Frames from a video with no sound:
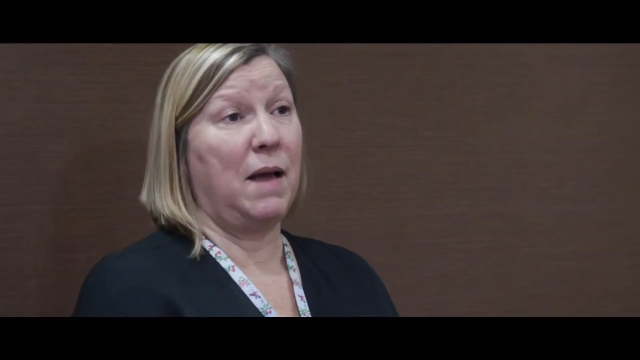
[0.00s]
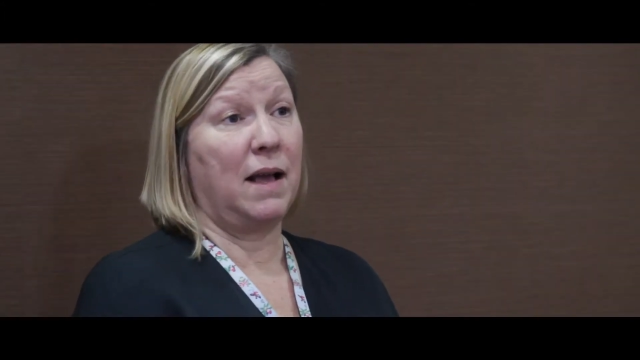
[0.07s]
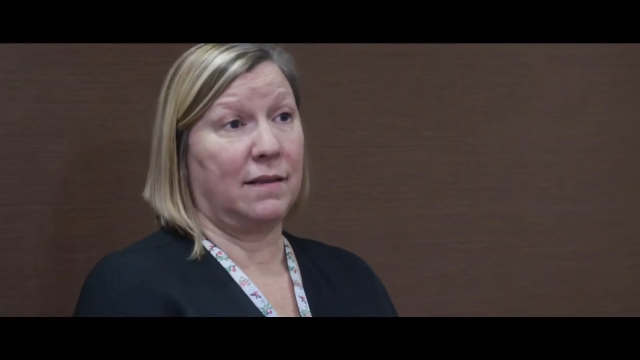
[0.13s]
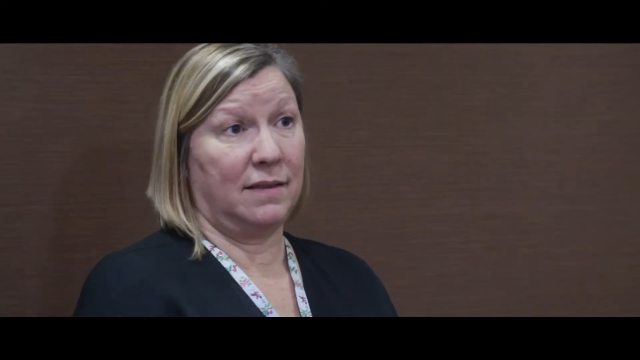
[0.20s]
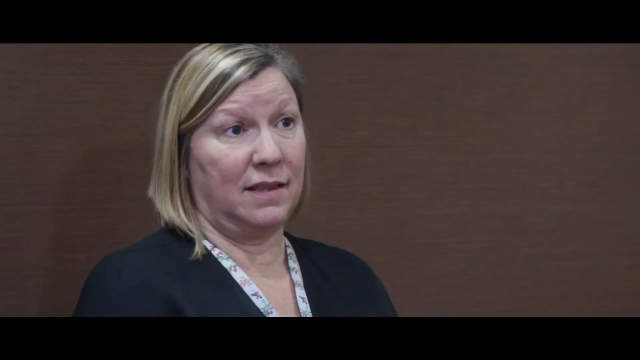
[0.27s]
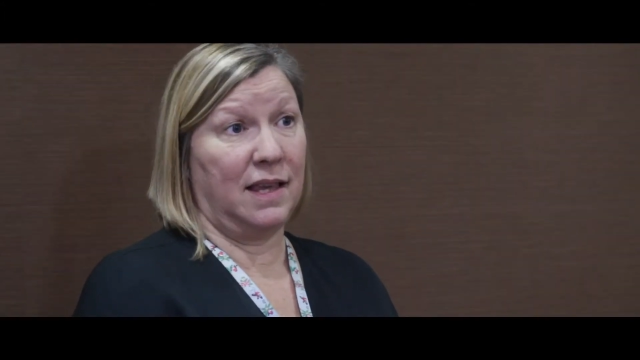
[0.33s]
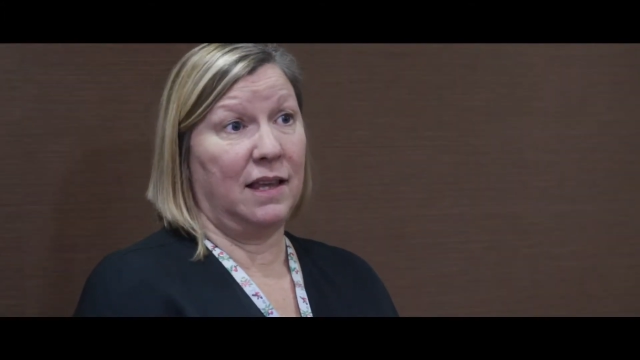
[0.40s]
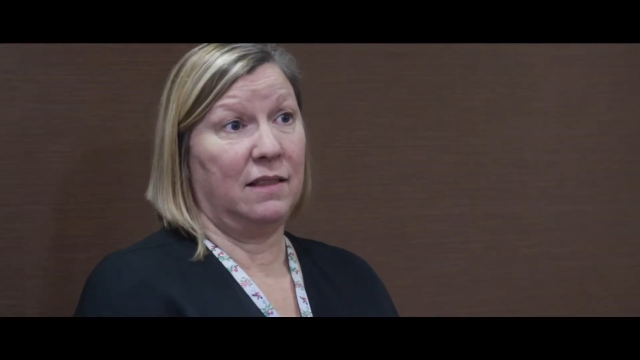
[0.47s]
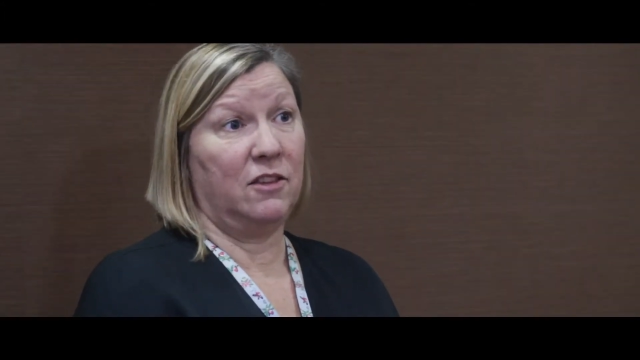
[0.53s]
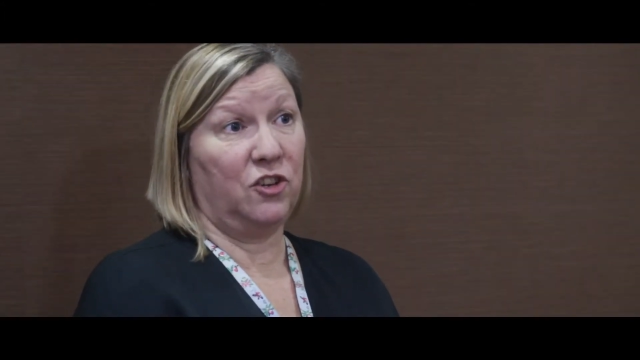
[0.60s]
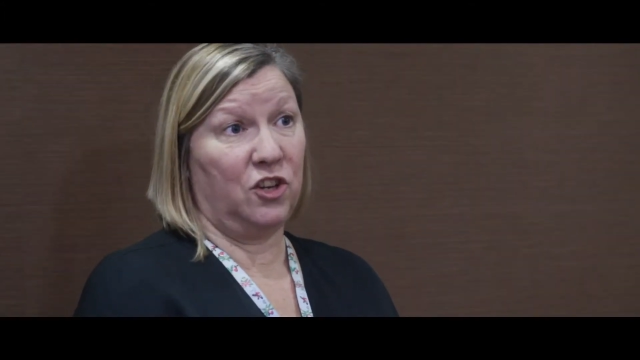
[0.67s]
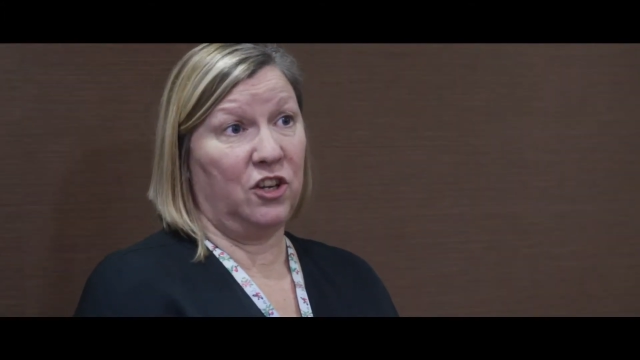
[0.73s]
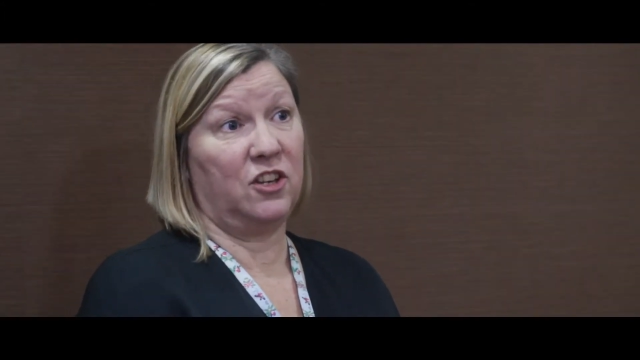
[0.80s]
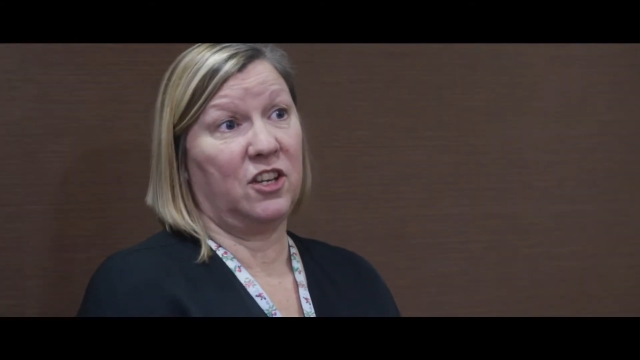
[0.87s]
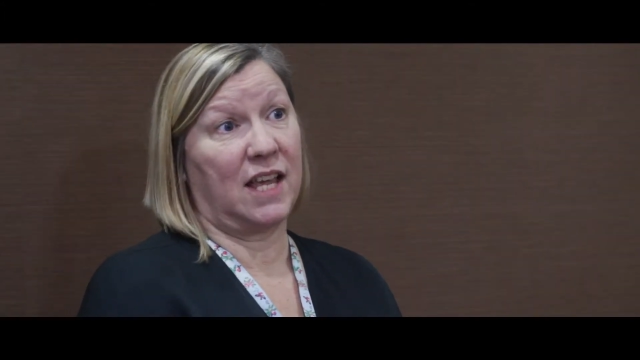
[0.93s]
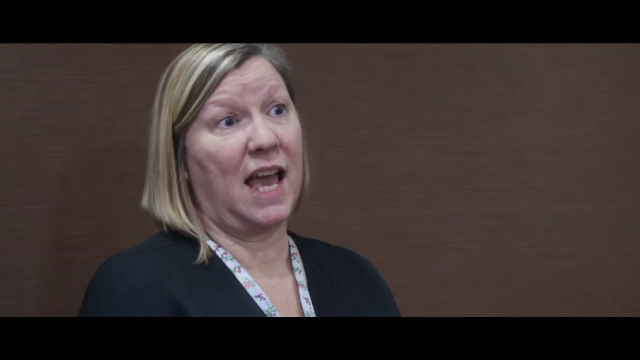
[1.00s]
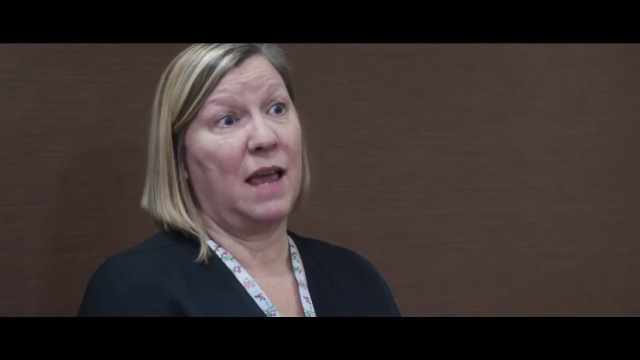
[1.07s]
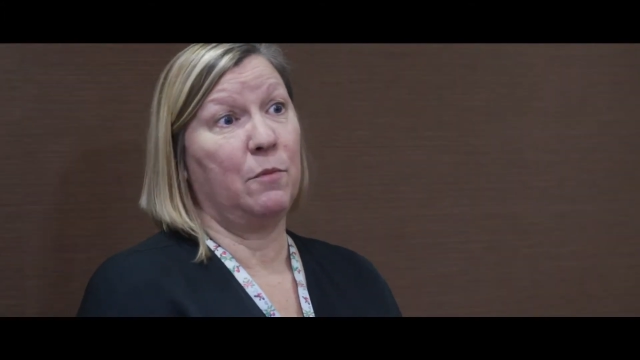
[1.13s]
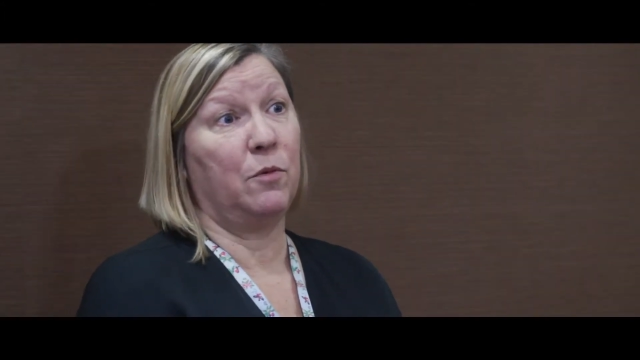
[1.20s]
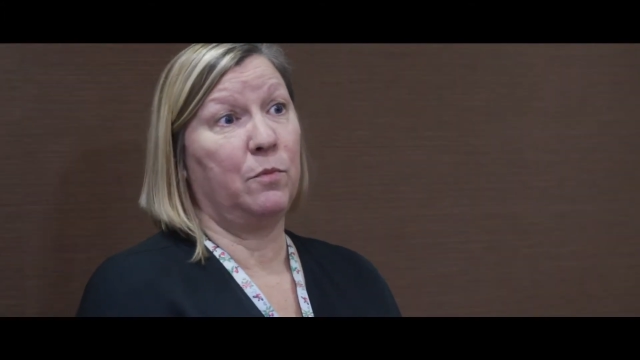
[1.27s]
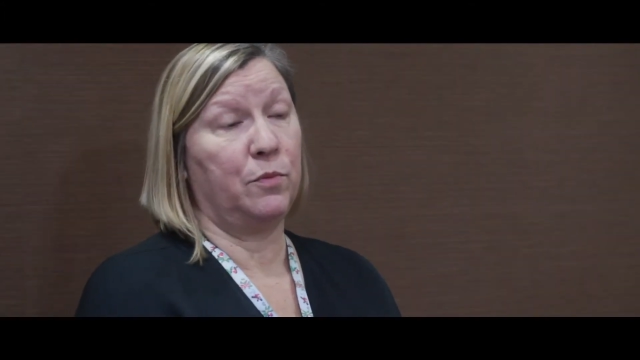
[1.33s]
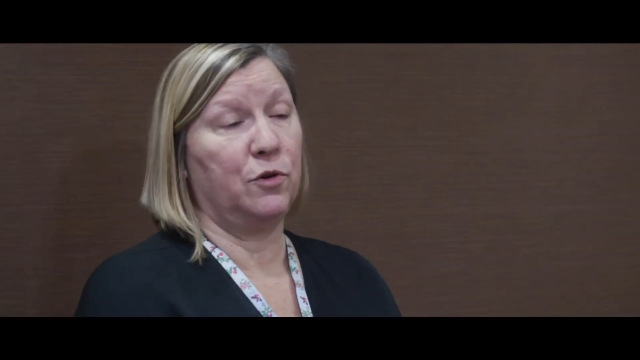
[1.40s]
Maxine, the tutor,
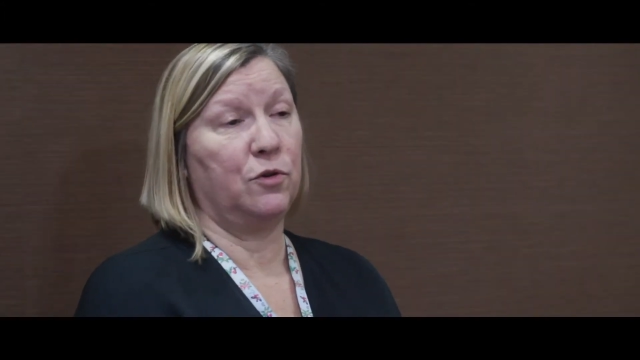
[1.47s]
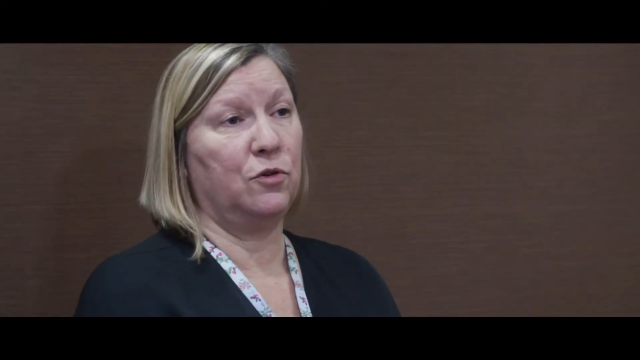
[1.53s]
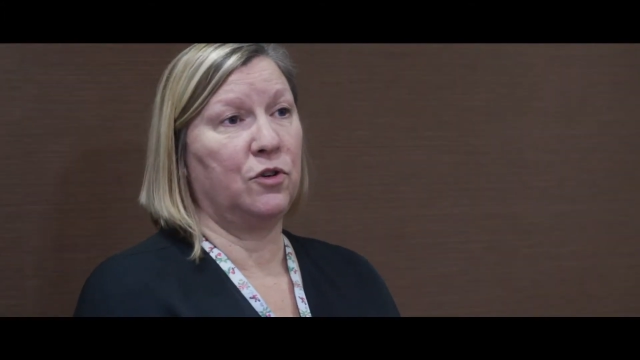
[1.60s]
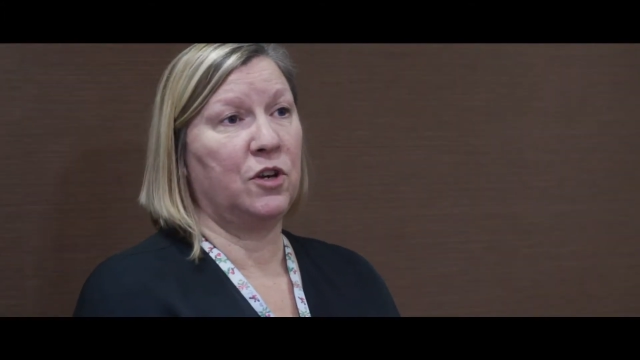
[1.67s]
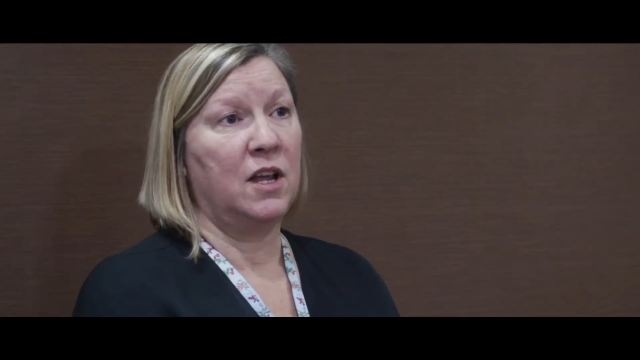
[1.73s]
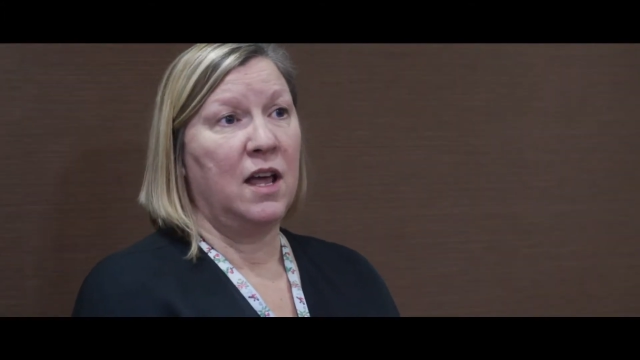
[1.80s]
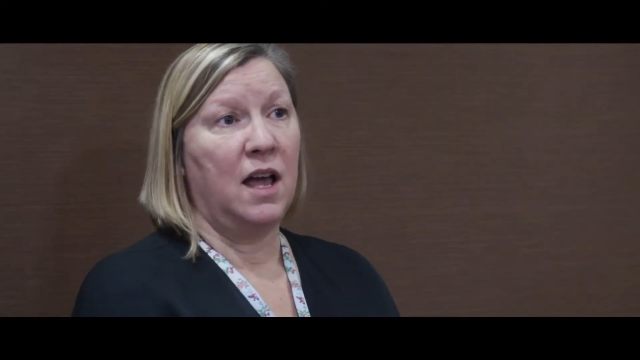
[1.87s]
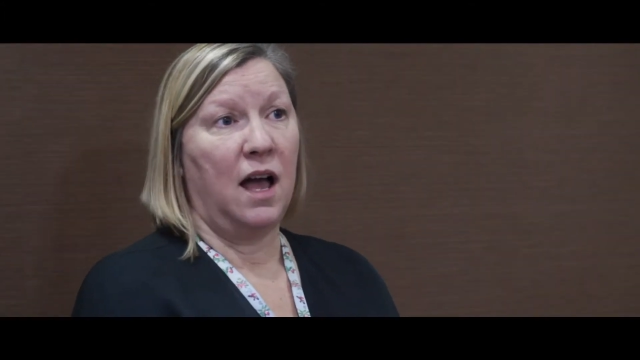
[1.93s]
came on board,